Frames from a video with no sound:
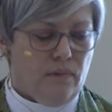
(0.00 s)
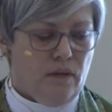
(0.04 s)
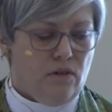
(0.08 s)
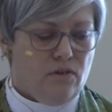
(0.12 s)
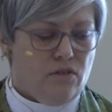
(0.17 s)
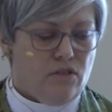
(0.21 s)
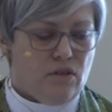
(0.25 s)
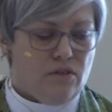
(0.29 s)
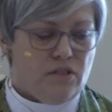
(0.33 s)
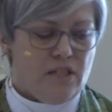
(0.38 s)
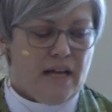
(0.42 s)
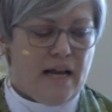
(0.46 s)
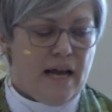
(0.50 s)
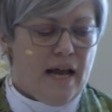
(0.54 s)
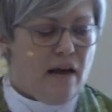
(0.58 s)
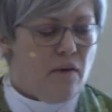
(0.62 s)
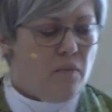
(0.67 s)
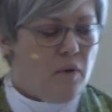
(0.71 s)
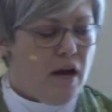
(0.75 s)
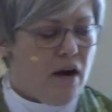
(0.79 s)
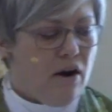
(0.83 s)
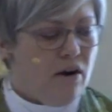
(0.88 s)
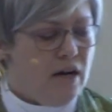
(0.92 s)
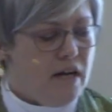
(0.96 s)
So today
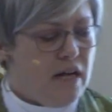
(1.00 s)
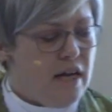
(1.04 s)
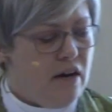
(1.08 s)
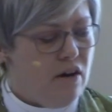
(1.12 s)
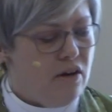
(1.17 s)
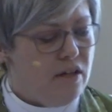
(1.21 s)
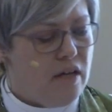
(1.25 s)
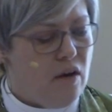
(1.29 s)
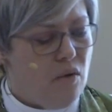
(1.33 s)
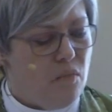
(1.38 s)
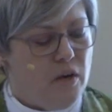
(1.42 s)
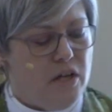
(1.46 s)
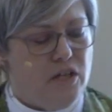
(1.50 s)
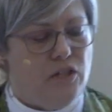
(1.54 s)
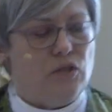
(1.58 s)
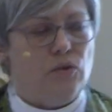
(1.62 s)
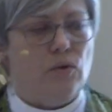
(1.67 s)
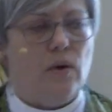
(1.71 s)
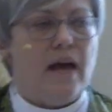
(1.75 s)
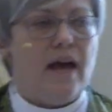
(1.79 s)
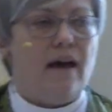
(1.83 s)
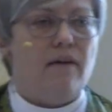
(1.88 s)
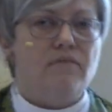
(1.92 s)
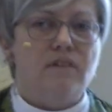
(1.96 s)
we are to hear that we
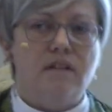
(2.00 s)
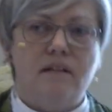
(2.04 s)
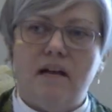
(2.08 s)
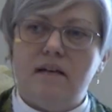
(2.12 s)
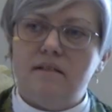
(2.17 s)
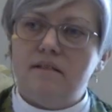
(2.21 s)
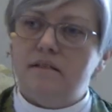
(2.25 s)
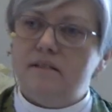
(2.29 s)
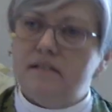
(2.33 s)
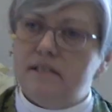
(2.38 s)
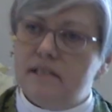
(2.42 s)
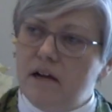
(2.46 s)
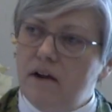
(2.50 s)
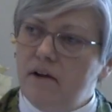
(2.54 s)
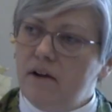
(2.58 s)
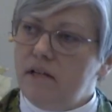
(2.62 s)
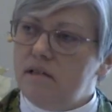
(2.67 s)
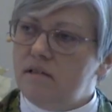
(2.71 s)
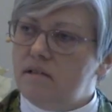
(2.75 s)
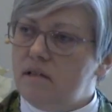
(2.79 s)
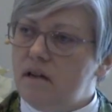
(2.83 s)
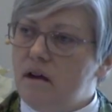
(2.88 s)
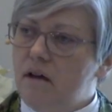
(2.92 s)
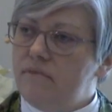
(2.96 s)
do have the necessary
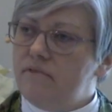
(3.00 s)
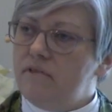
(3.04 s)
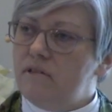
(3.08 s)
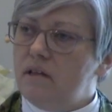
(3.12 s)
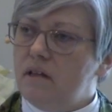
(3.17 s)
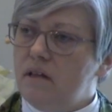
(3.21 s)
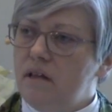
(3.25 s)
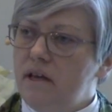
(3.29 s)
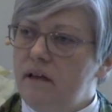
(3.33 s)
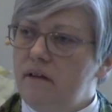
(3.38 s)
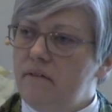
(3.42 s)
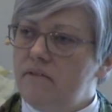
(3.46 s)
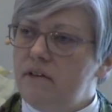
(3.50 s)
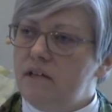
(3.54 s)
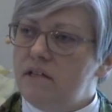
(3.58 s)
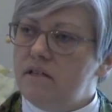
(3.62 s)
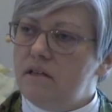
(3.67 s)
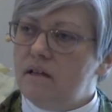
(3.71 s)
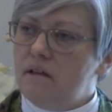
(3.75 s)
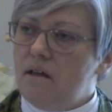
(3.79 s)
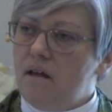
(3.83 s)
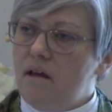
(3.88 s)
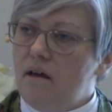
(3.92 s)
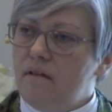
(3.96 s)
stuff to live and
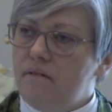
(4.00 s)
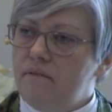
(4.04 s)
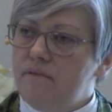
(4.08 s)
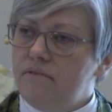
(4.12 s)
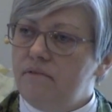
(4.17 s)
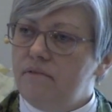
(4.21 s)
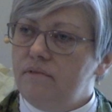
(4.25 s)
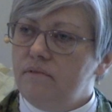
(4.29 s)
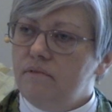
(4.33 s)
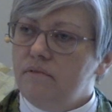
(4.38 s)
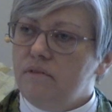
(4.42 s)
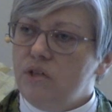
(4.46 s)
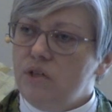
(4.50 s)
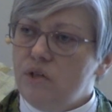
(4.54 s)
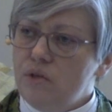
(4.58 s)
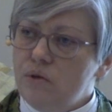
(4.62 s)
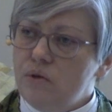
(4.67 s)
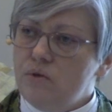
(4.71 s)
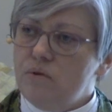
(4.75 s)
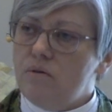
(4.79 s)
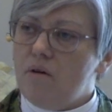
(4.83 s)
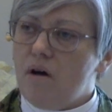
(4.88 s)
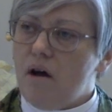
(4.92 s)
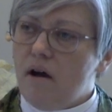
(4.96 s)
to love.
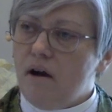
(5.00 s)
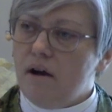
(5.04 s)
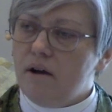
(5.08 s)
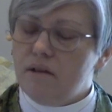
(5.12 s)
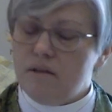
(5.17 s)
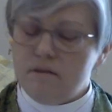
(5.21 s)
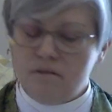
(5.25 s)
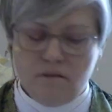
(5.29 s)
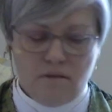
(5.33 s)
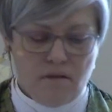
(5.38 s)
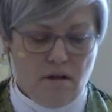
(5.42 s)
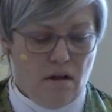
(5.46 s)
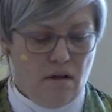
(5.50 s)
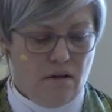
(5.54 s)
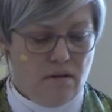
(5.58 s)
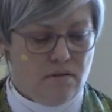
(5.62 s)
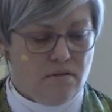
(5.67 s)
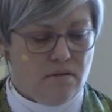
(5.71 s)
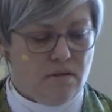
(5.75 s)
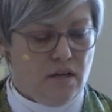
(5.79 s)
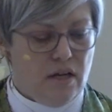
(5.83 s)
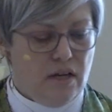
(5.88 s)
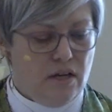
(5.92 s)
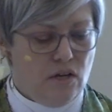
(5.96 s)
You are the
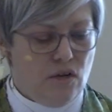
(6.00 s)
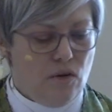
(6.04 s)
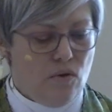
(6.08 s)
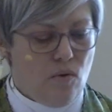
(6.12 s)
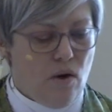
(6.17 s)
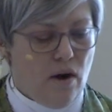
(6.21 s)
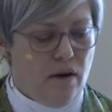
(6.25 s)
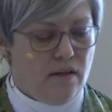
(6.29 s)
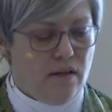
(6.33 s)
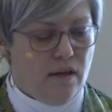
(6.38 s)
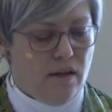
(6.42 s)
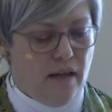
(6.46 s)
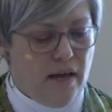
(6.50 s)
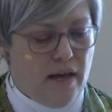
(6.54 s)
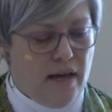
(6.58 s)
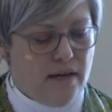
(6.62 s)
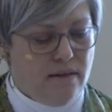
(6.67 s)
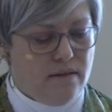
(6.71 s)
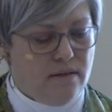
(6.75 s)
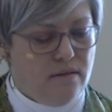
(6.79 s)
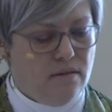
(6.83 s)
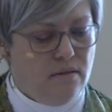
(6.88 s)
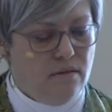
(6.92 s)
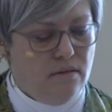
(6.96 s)
salt and you are the
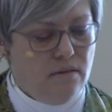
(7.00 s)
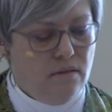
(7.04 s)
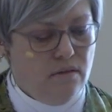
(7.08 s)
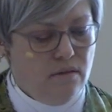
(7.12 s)
light.